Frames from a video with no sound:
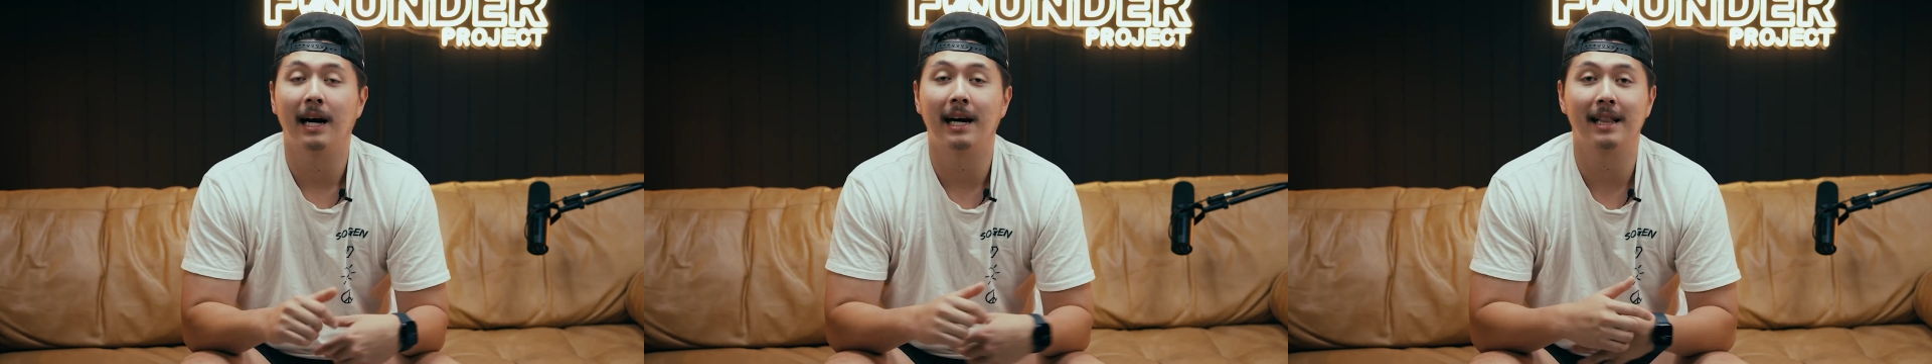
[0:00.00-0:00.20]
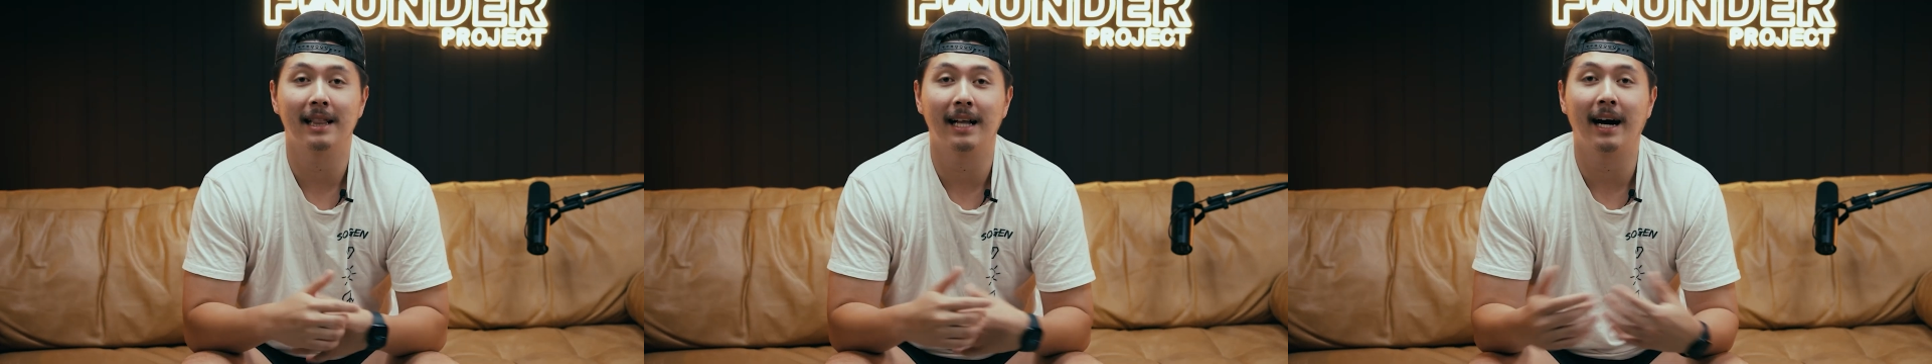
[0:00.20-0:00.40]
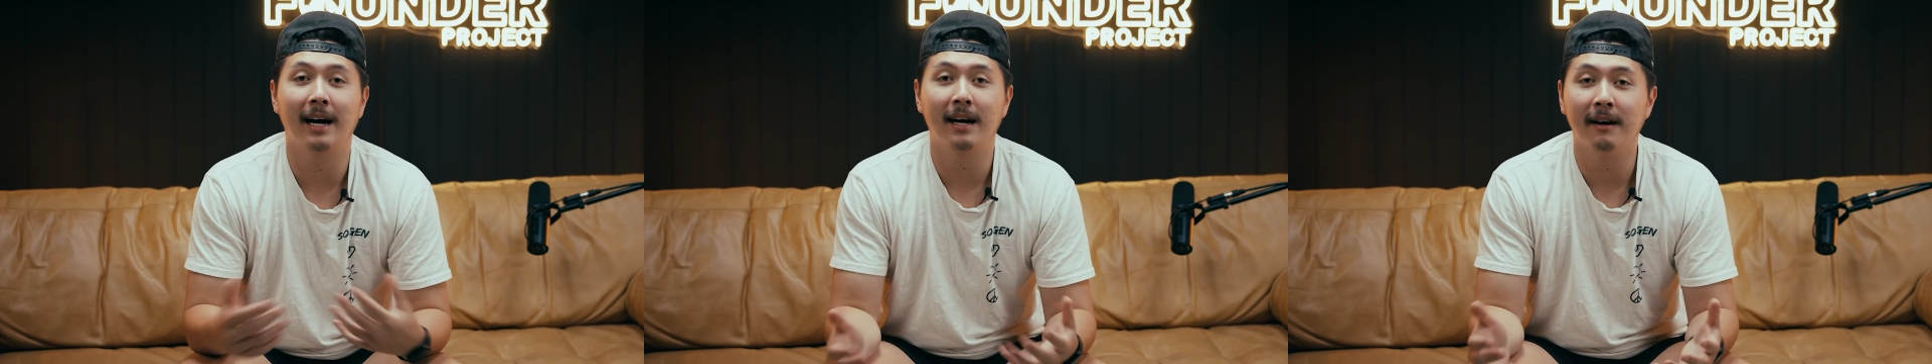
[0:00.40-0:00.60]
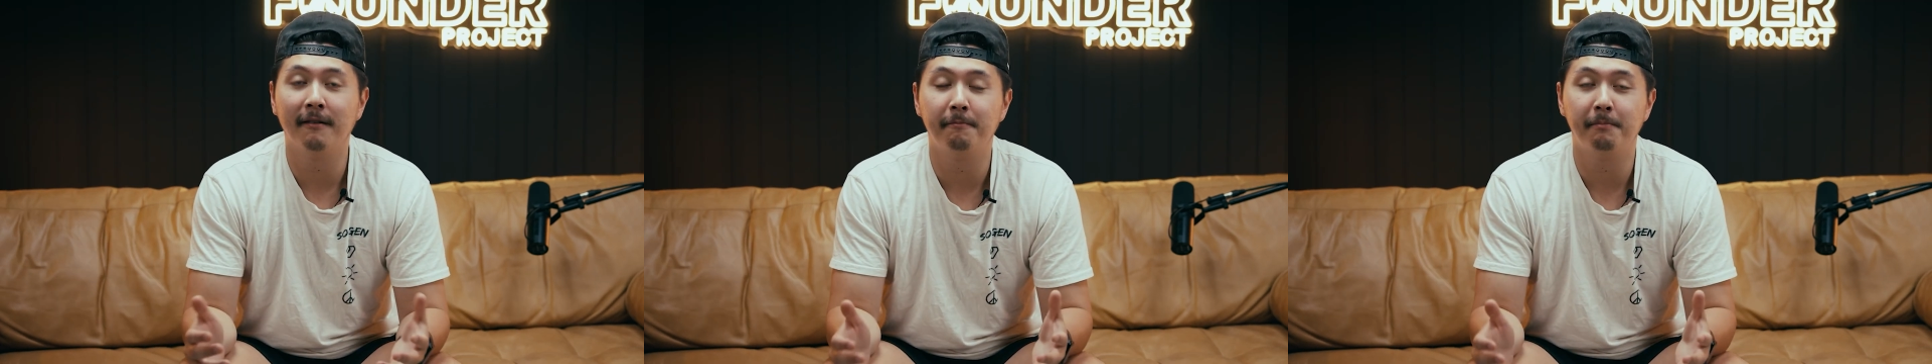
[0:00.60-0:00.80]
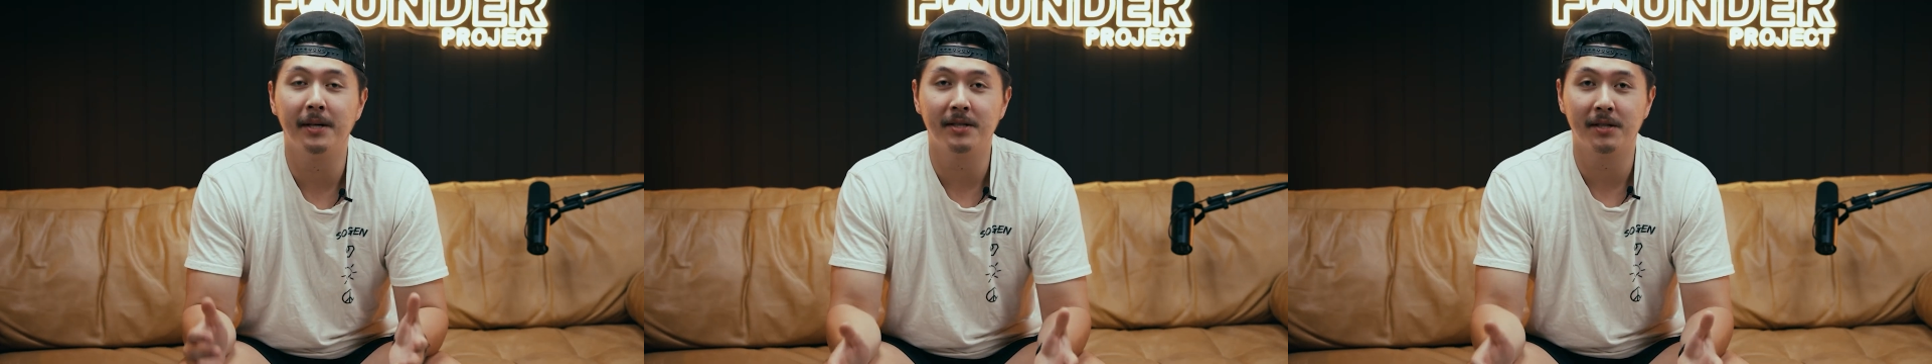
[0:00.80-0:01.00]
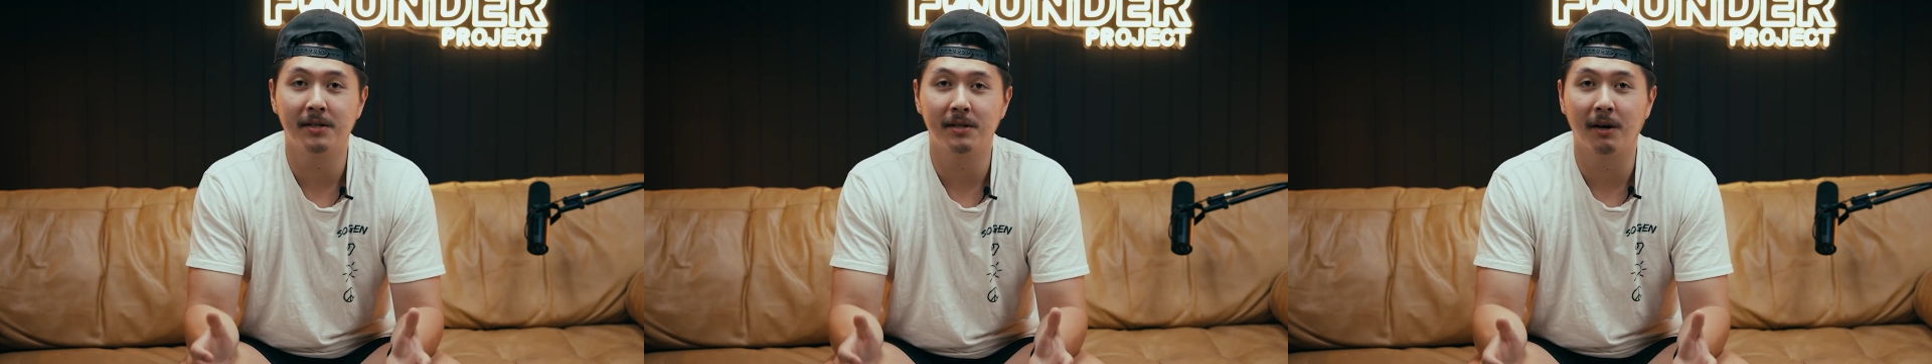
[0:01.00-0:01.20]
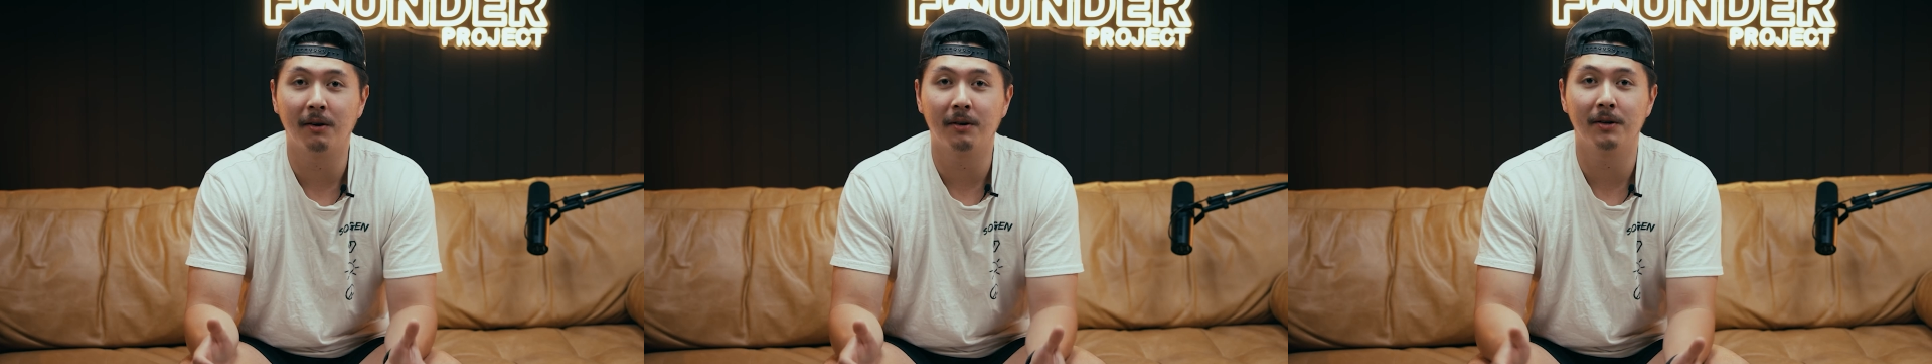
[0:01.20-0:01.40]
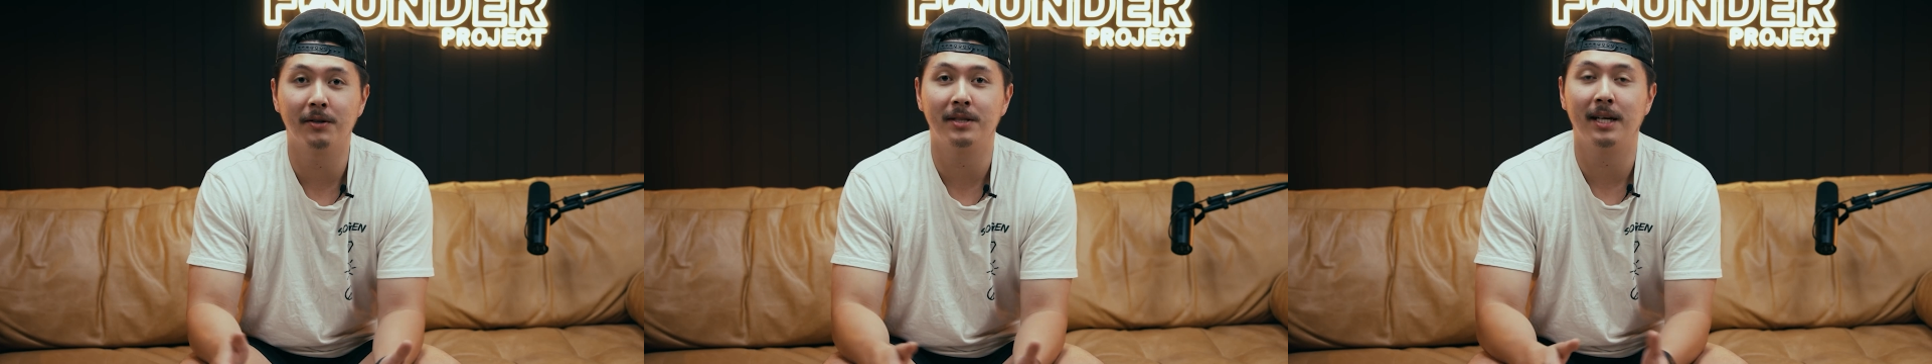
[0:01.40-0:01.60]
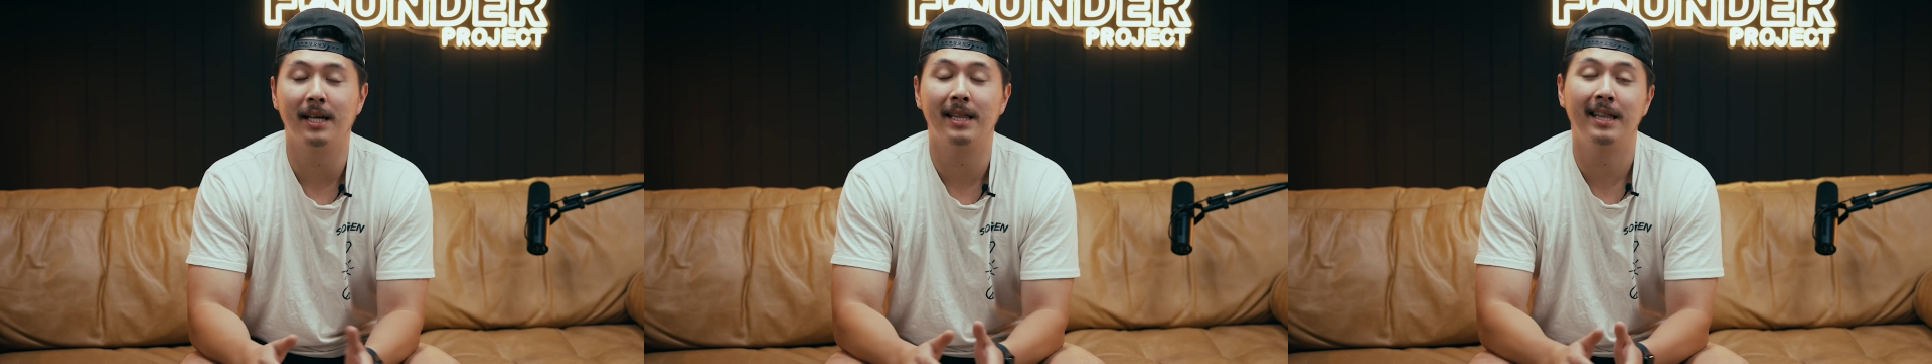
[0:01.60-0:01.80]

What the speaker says: A lot of business owners,